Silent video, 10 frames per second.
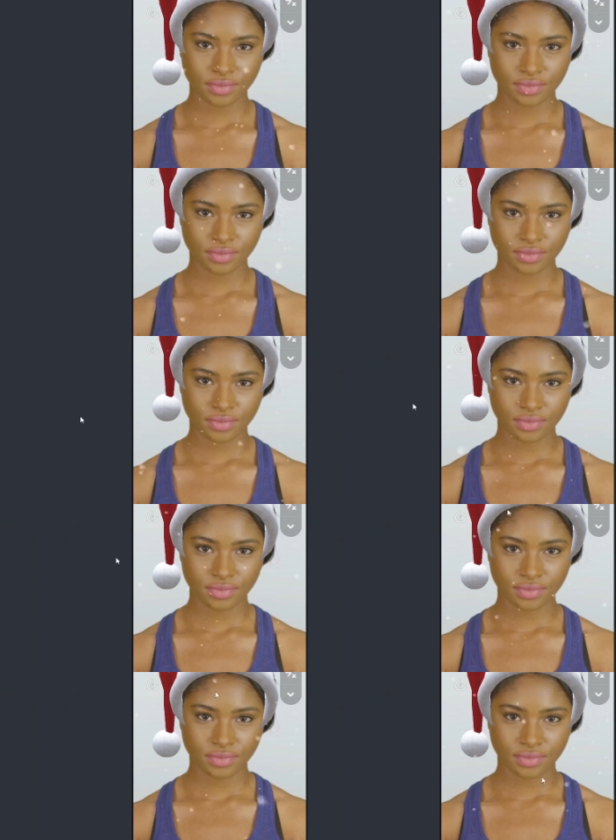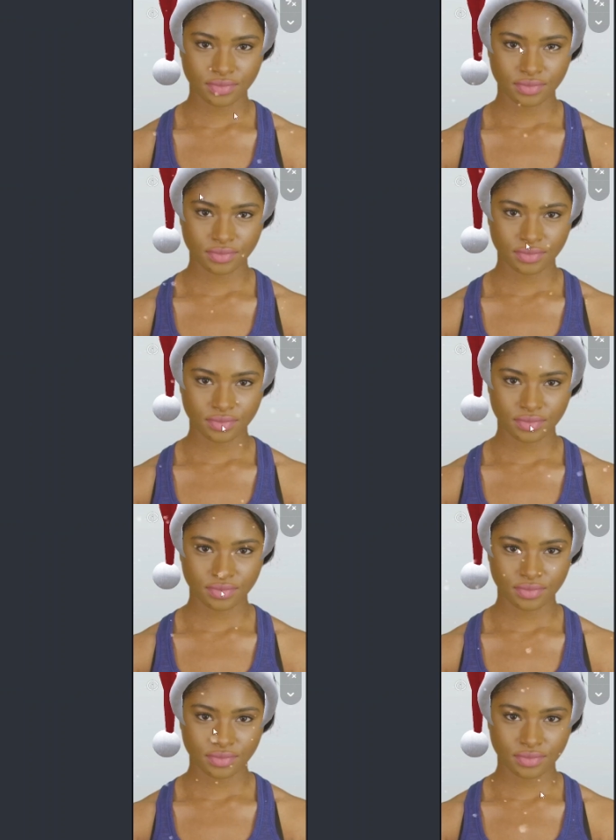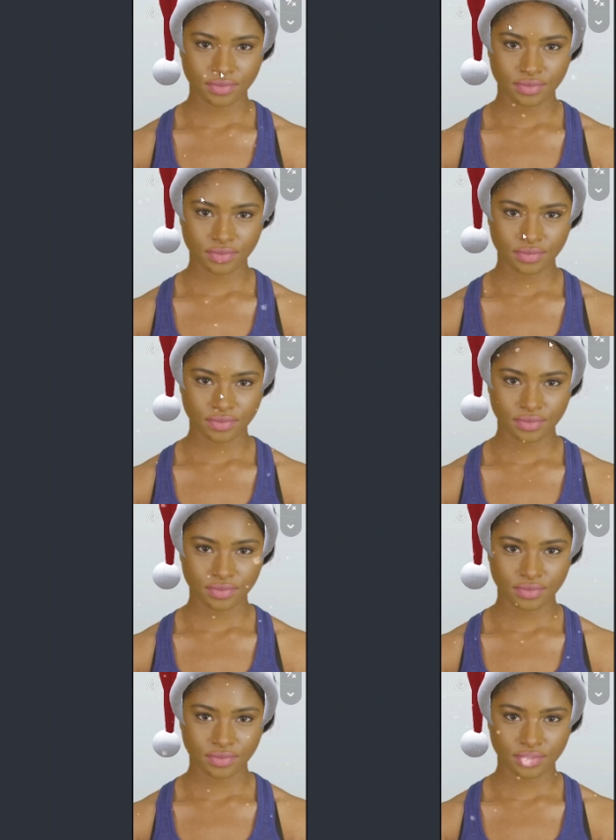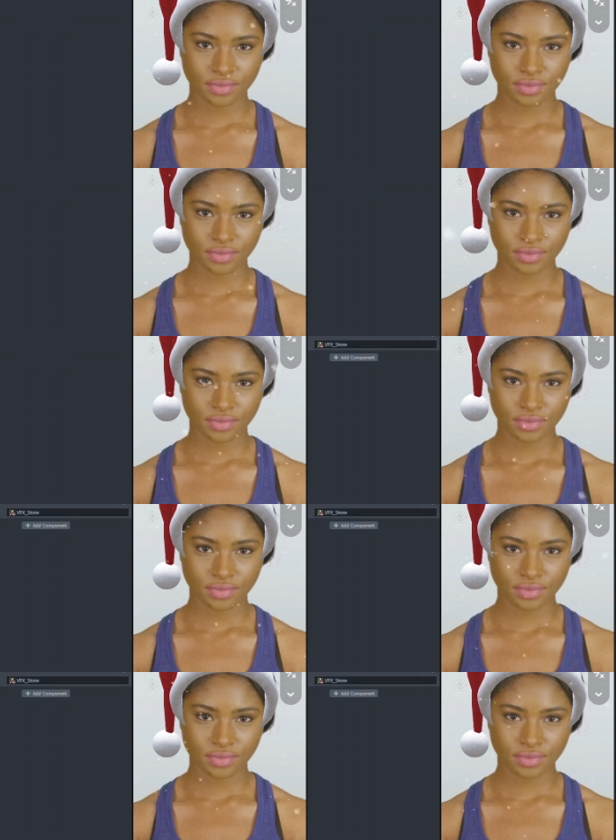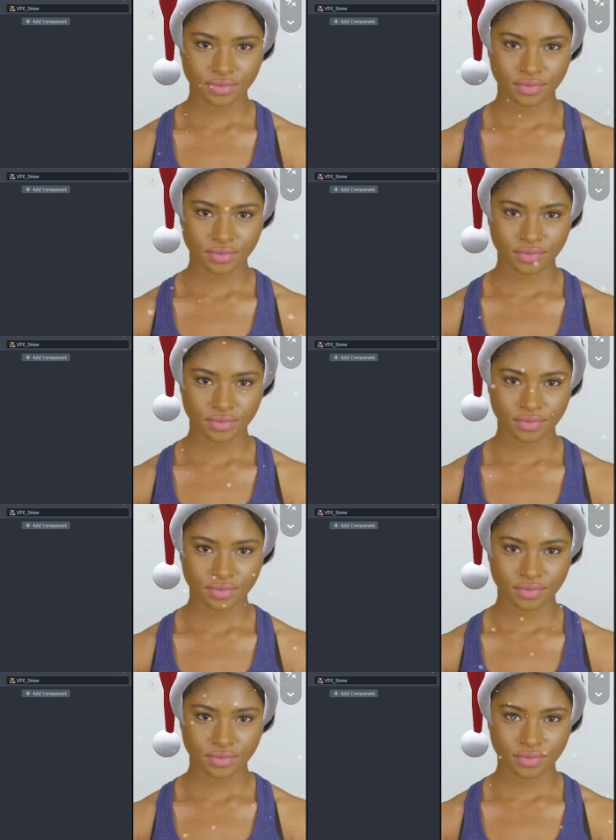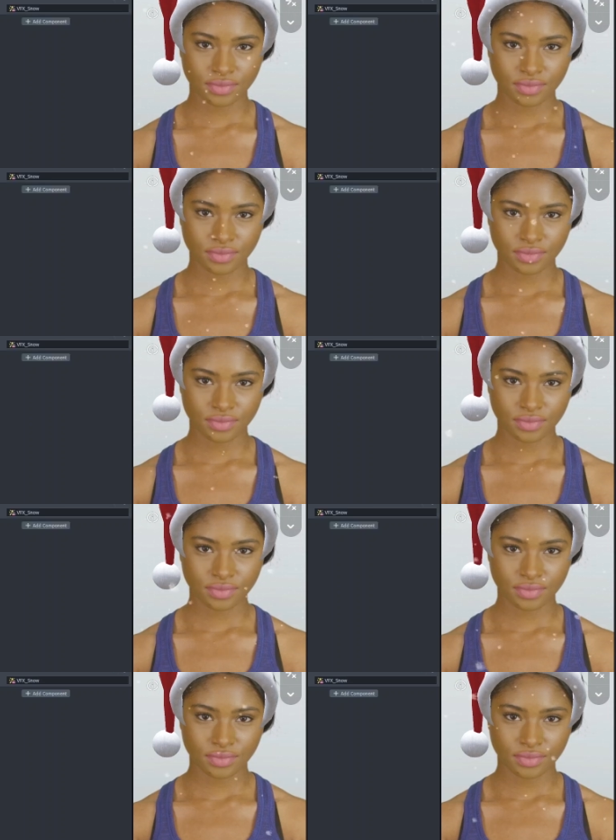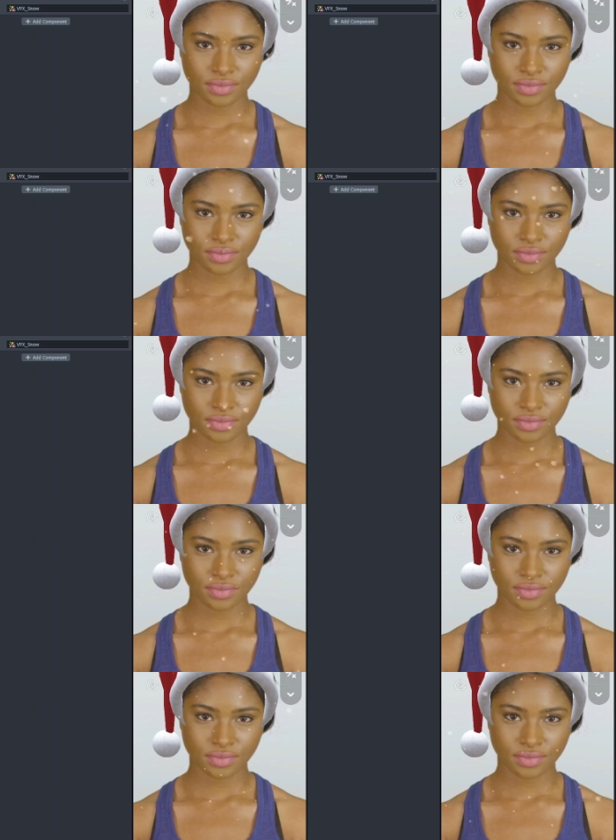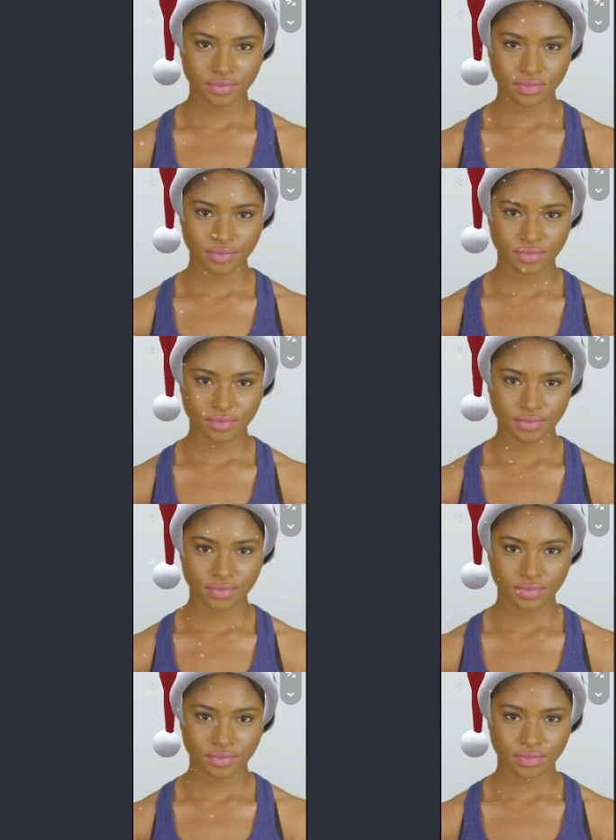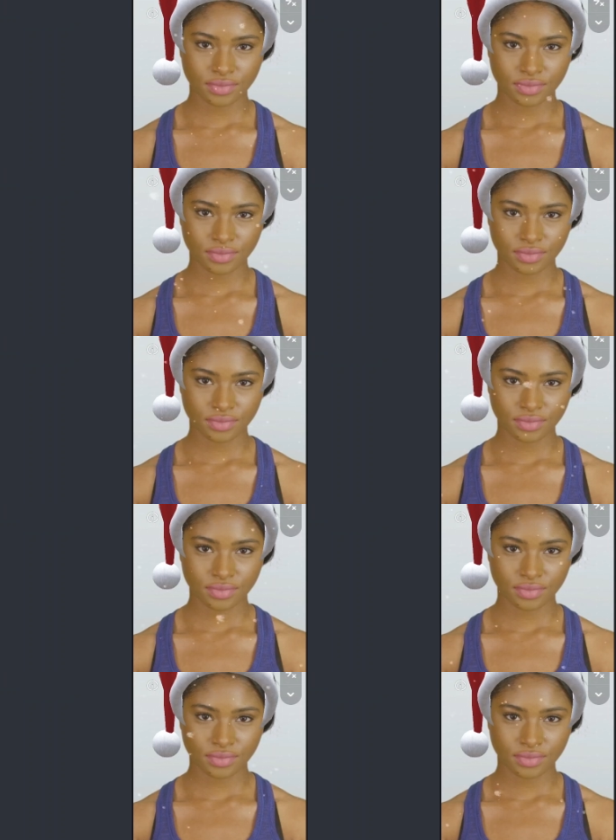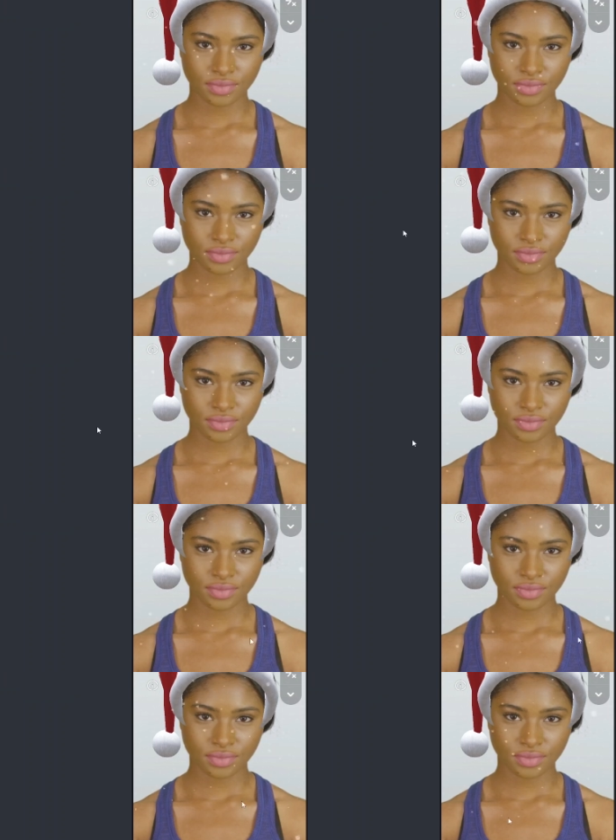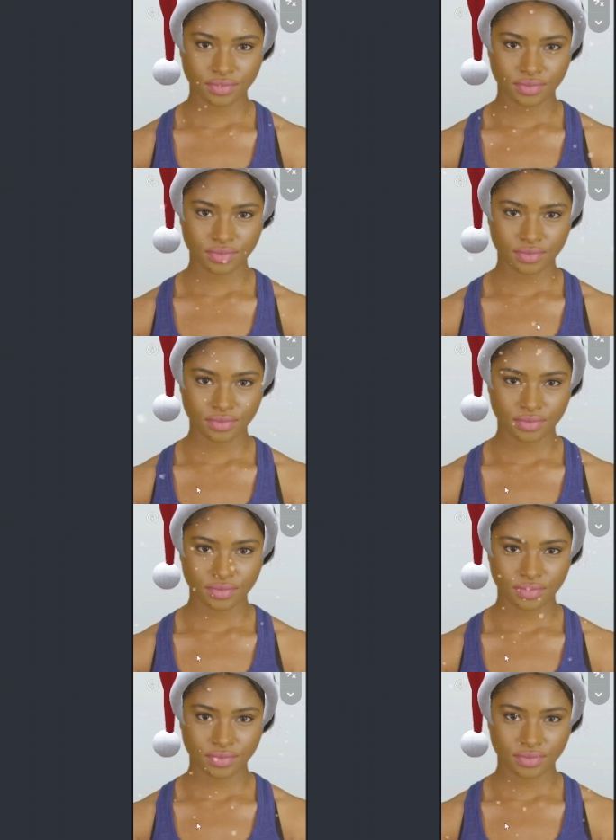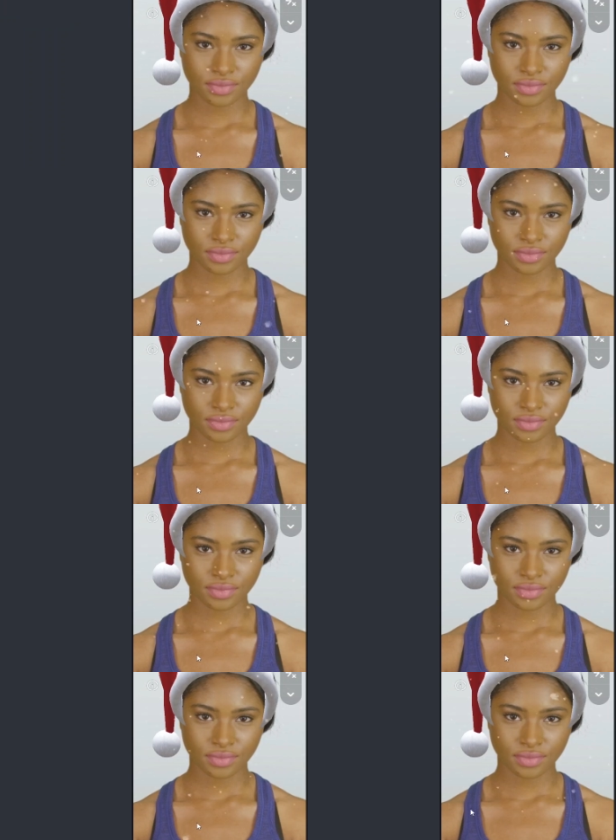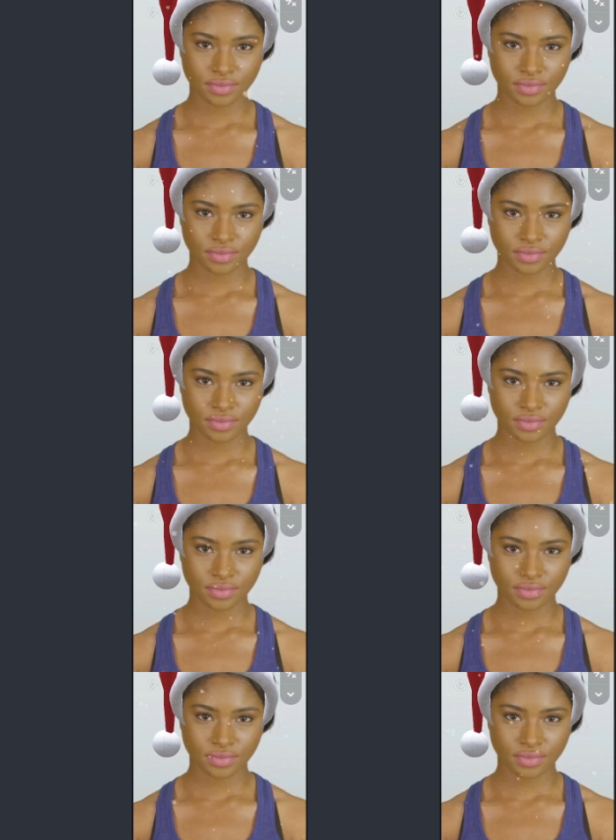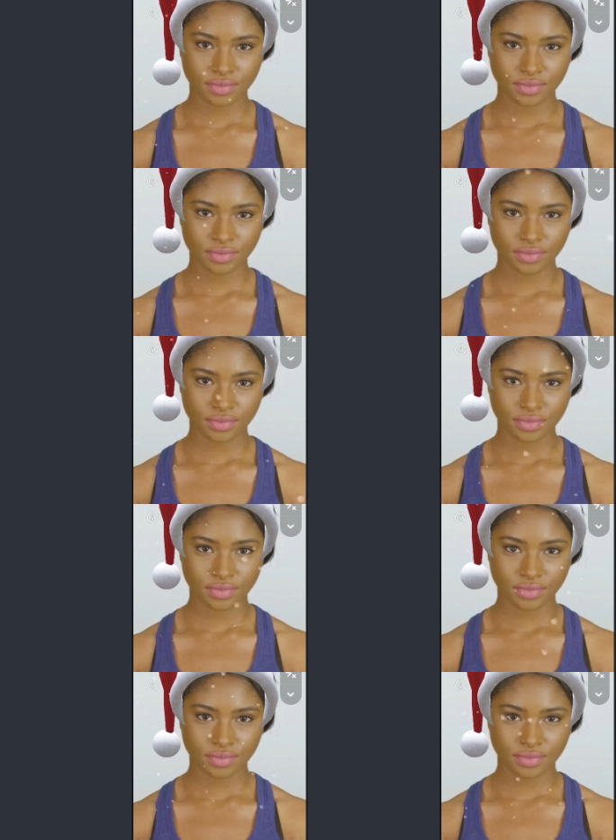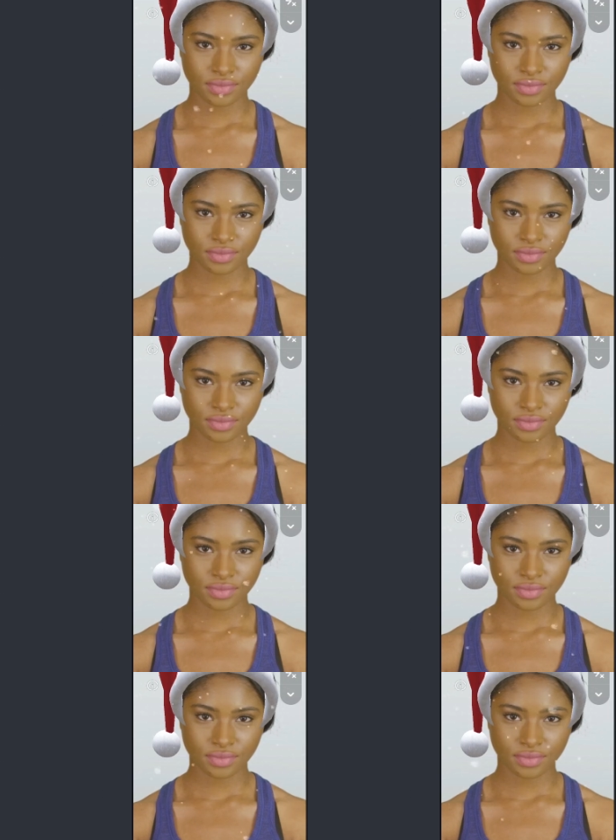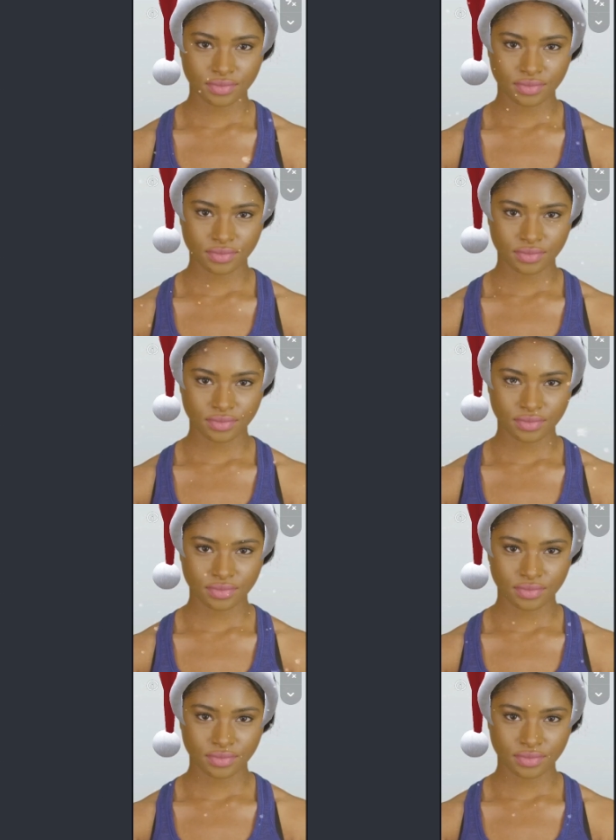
and just have the snow on top of our effect. You can also change the VFX options here. Next, I'm going to add a sign here that says Merry Christmas. To do this, go to your Objects panel, Add New Object